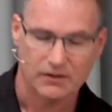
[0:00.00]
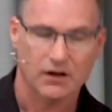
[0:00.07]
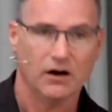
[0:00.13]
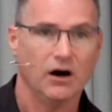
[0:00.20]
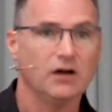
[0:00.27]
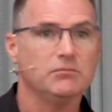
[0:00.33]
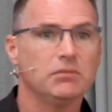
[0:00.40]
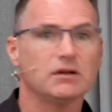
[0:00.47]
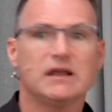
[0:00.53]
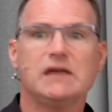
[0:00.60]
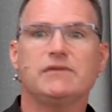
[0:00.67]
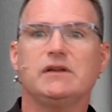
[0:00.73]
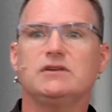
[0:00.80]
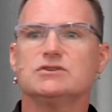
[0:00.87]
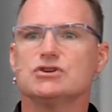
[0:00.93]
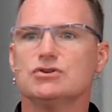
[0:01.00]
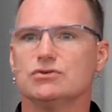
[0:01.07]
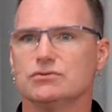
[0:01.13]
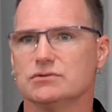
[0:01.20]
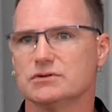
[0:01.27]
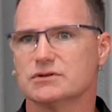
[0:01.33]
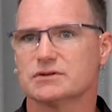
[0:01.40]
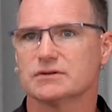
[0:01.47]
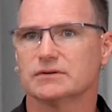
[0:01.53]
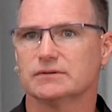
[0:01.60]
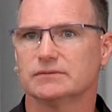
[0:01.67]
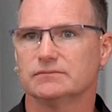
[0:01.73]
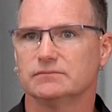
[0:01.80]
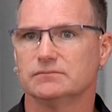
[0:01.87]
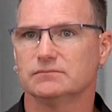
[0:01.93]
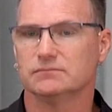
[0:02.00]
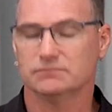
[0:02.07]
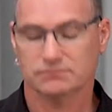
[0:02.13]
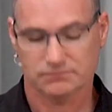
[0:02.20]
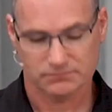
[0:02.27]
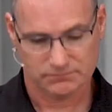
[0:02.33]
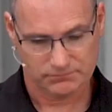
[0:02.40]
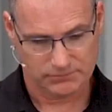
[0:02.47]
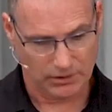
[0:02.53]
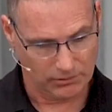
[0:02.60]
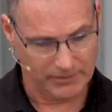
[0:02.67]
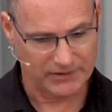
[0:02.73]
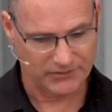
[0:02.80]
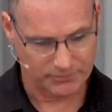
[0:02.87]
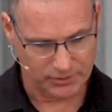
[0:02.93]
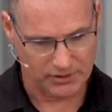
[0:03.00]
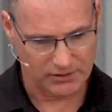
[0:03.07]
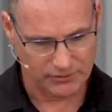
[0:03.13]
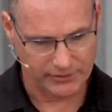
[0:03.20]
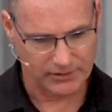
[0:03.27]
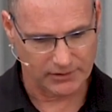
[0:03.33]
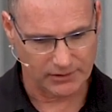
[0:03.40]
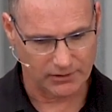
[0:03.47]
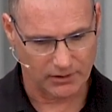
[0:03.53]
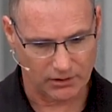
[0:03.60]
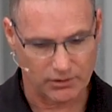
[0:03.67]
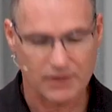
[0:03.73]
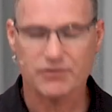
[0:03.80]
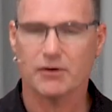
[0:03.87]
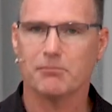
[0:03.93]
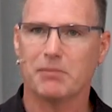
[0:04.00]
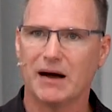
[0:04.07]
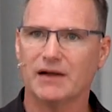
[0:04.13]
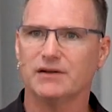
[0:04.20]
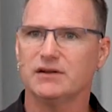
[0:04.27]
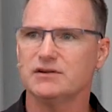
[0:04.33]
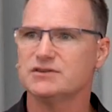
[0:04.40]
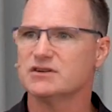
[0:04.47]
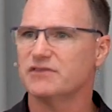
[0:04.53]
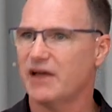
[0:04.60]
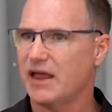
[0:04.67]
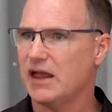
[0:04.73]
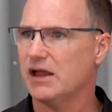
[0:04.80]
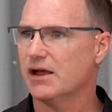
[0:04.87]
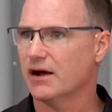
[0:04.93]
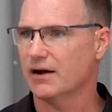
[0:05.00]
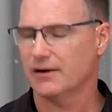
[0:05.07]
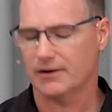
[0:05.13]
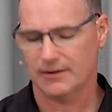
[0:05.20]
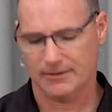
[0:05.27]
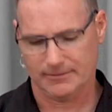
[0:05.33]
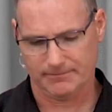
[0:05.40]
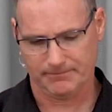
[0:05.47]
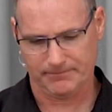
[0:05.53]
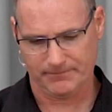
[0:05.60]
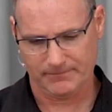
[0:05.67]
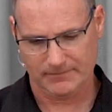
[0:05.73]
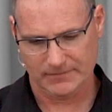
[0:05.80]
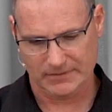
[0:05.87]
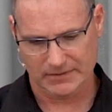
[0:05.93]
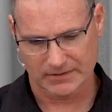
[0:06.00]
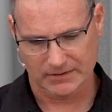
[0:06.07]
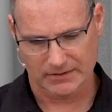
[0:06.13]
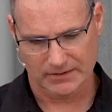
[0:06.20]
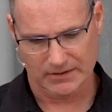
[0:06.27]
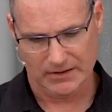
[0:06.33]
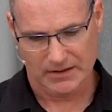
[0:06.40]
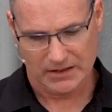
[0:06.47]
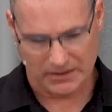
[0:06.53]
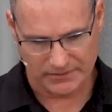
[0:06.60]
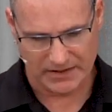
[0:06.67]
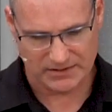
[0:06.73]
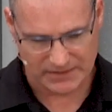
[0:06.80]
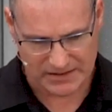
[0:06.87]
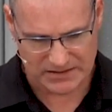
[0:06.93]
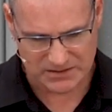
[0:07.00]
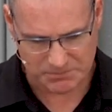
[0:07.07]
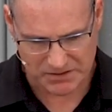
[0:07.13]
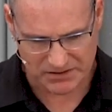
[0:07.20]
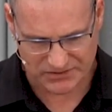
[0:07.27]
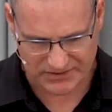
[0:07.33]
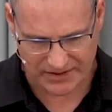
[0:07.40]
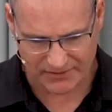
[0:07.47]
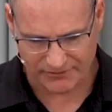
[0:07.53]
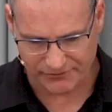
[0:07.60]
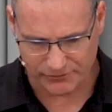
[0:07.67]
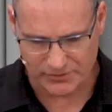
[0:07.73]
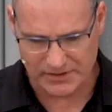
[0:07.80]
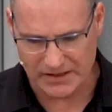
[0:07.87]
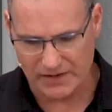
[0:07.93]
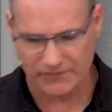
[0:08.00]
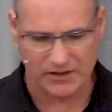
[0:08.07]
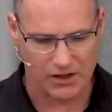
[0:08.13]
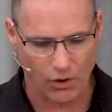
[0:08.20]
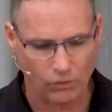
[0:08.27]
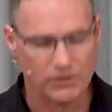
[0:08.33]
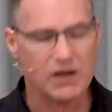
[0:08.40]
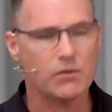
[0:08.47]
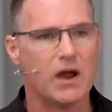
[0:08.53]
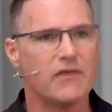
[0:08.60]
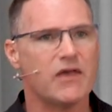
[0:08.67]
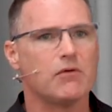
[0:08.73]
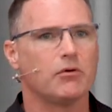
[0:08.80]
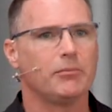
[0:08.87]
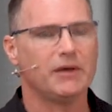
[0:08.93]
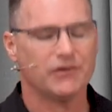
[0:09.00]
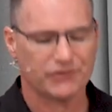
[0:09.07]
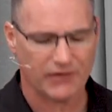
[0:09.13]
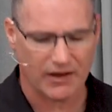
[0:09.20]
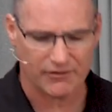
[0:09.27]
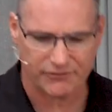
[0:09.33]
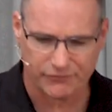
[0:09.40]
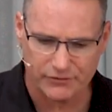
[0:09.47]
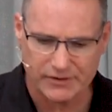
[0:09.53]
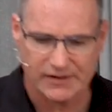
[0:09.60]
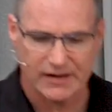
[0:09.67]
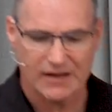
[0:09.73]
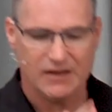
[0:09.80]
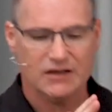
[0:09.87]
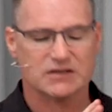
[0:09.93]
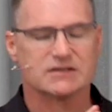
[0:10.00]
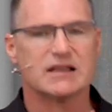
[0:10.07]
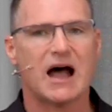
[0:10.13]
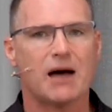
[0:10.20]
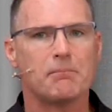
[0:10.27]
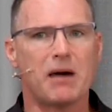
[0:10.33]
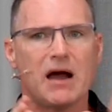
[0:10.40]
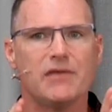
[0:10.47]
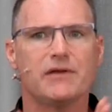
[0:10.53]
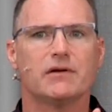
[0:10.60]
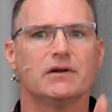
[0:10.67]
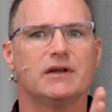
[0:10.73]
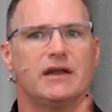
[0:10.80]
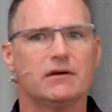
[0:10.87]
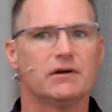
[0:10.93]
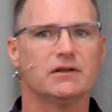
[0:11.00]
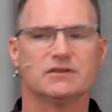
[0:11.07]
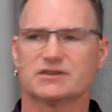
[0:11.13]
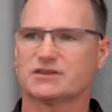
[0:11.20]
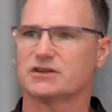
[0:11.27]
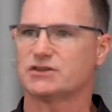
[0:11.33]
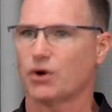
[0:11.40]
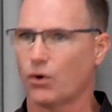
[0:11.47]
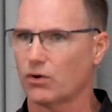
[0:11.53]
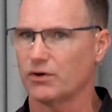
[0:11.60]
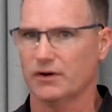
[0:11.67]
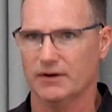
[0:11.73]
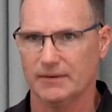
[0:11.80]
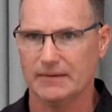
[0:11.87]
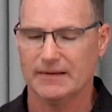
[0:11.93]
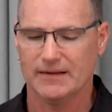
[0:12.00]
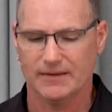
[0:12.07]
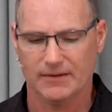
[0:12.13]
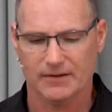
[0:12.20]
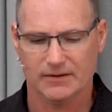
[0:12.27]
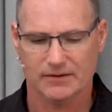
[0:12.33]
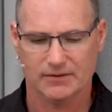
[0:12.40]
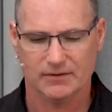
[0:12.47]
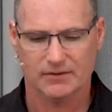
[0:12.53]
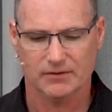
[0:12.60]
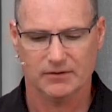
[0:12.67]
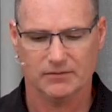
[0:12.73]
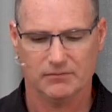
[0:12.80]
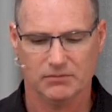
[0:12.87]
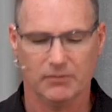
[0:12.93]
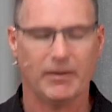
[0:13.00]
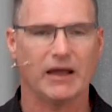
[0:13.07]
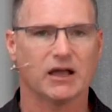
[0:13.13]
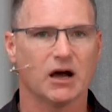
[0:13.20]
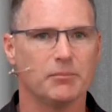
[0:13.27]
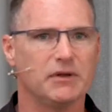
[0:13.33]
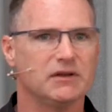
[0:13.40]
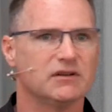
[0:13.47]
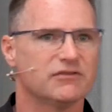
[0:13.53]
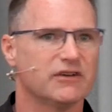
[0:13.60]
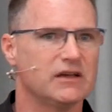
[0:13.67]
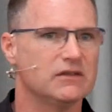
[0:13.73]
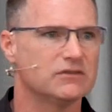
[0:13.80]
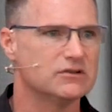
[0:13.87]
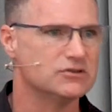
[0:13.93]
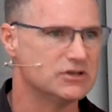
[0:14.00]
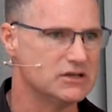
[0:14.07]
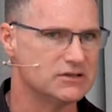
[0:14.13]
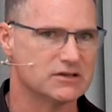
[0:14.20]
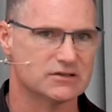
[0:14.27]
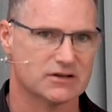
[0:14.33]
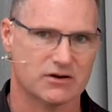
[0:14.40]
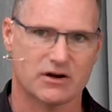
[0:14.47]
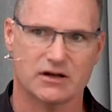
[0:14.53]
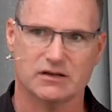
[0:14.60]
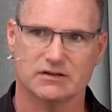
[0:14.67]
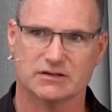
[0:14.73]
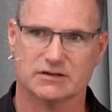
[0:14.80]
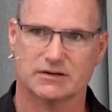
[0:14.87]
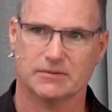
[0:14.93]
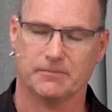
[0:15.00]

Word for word: Unbelieving Jews, Paul makes it pretty clear here, are in the bondage of Hagar and they need to be set free. And the only way they will be set free is not by their adherence to Torah, but by coming to faith in Jesus Christ.